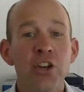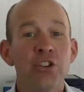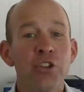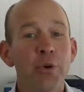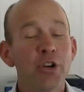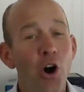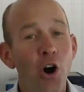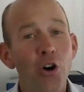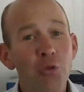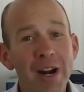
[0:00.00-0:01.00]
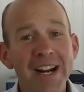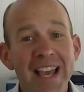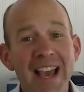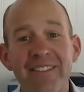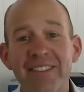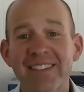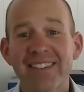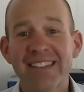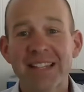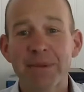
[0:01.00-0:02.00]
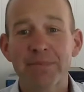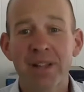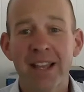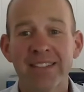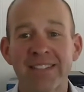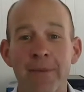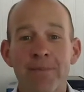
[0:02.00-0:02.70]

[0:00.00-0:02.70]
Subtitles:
You would already have the system in place.